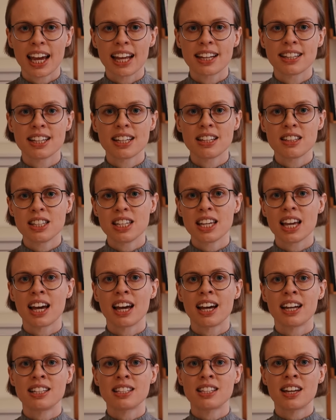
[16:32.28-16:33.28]
And in the
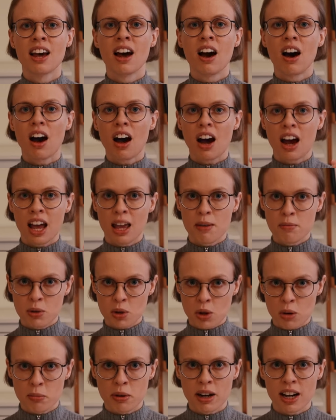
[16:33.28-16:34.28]
end, I'm
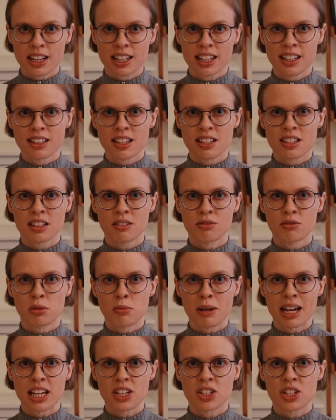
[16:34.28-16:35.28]
combining this
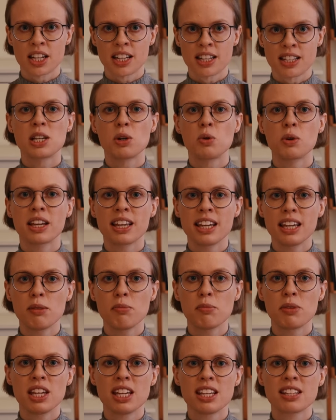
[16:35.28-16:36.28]
information. So
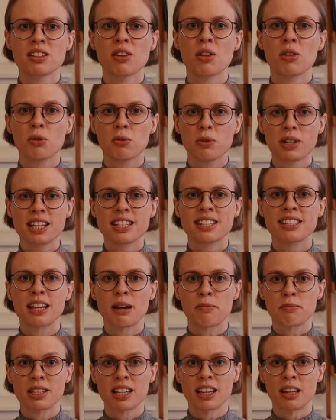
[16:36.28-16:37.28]
keep these three
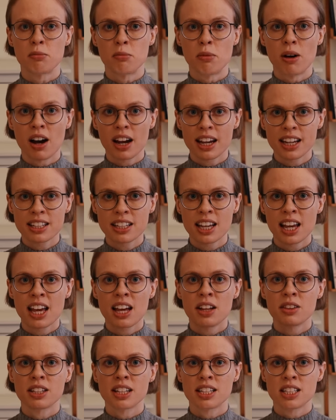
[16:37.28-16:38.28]
steps in mind,
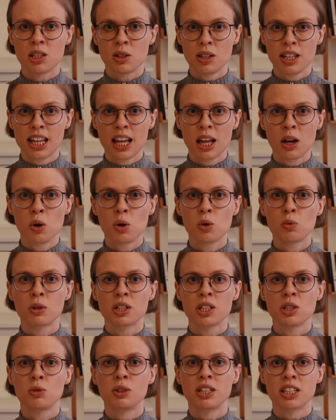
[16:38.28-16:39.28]
that you know
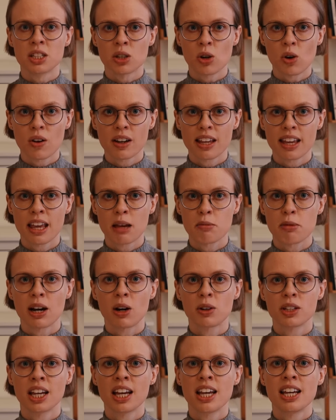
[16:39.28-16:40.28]
what you are talking
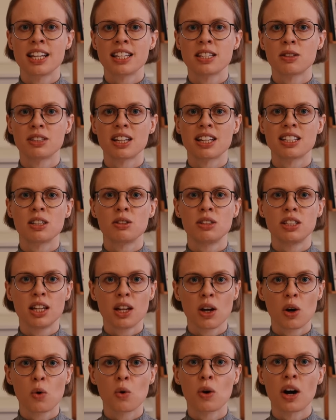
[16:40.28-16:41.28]
about, so that you
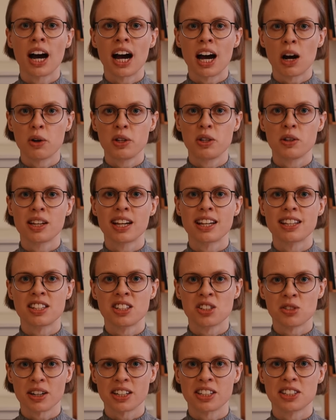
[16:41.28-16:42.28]
know how you can
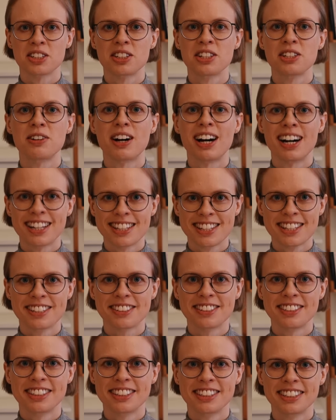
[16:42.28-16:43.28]
structure your
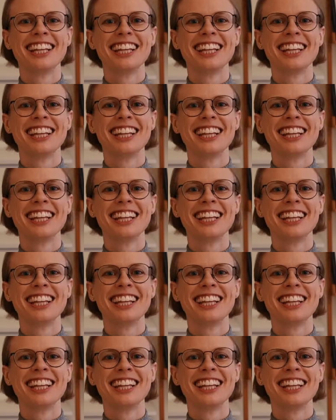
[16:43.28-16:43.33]
answer.